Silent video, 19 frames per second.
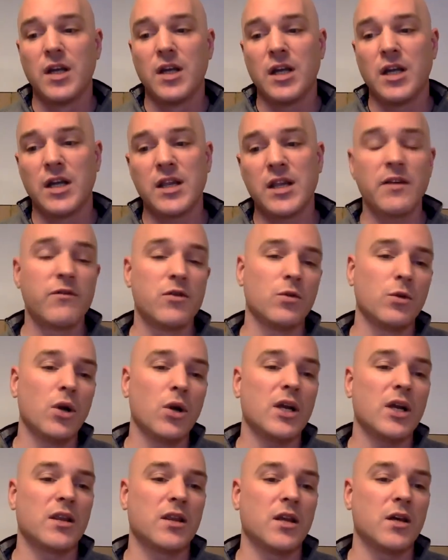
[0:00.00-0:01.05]
And I think if you
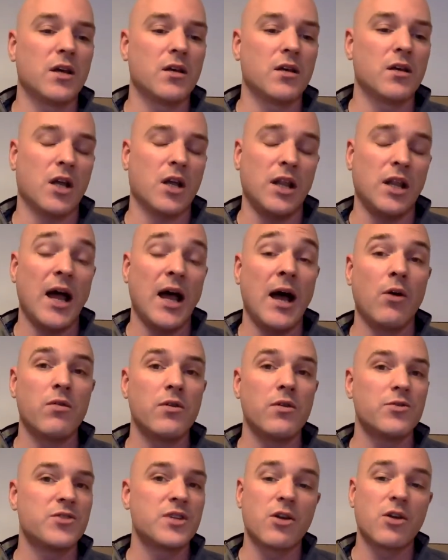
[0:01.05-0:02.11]
look at the cloud,
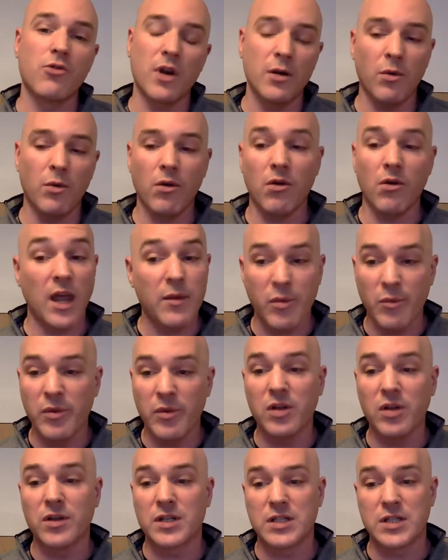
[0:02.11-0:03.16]
there's incredible
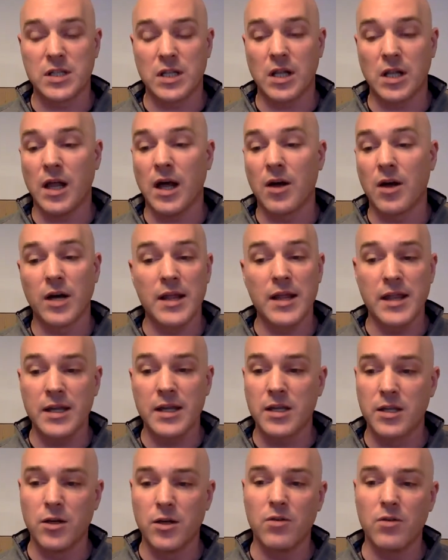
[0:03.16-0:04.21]
capabilities in the cloud. And I
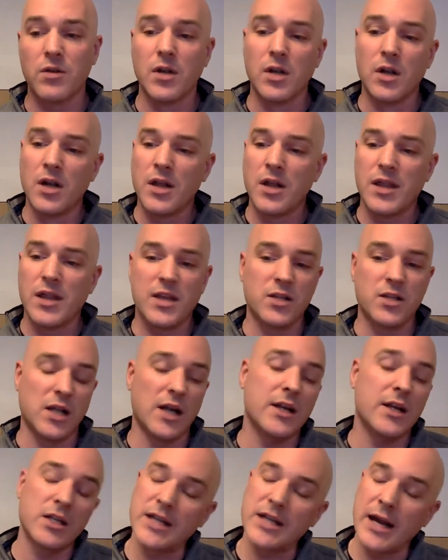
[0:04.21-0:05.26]
think, you know, things
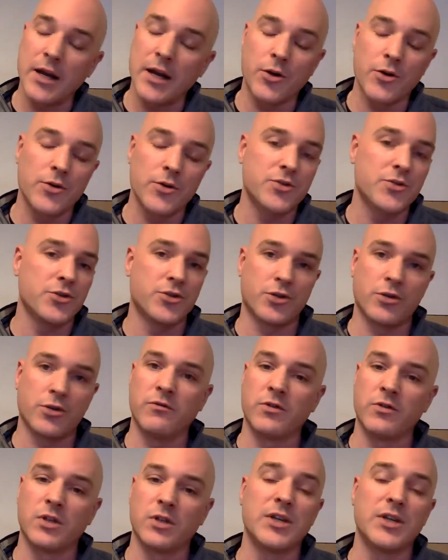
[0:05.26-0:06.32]
like containers and
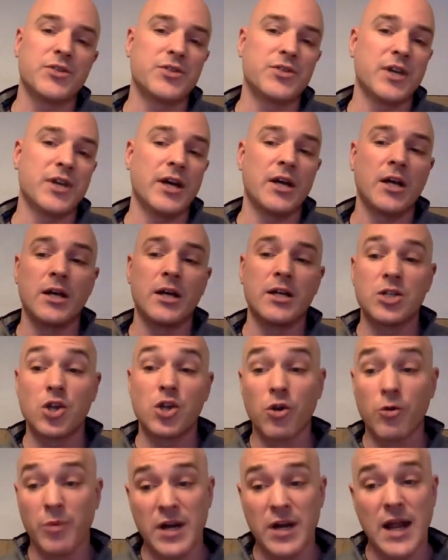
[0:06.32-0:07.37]
serverless and
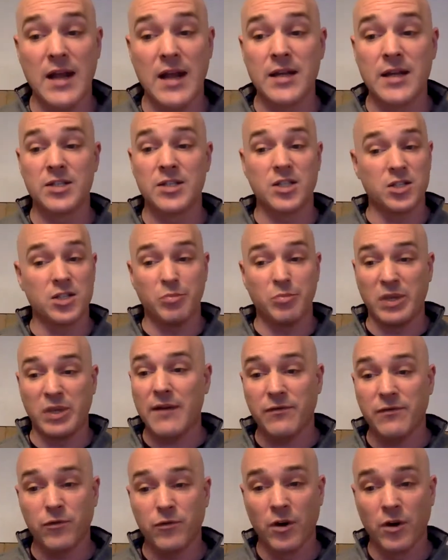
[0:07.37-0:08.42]
Kubernetes as a
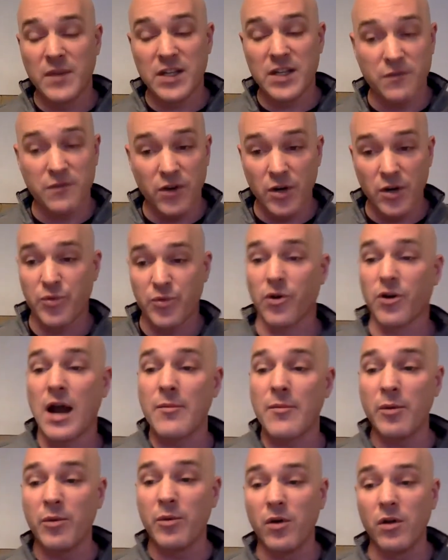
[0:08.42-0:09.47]
platform that's very
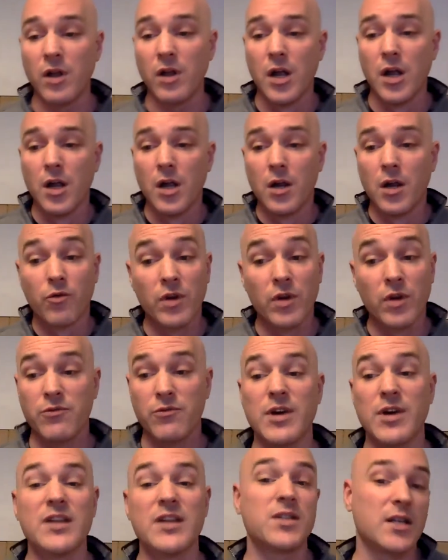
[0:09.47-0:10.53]
programmable really
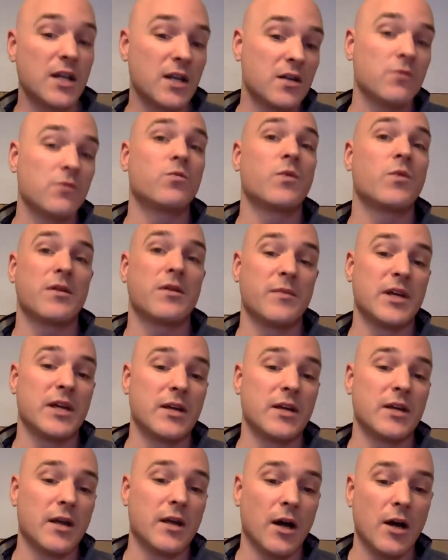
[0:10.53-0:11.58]
resonated with me.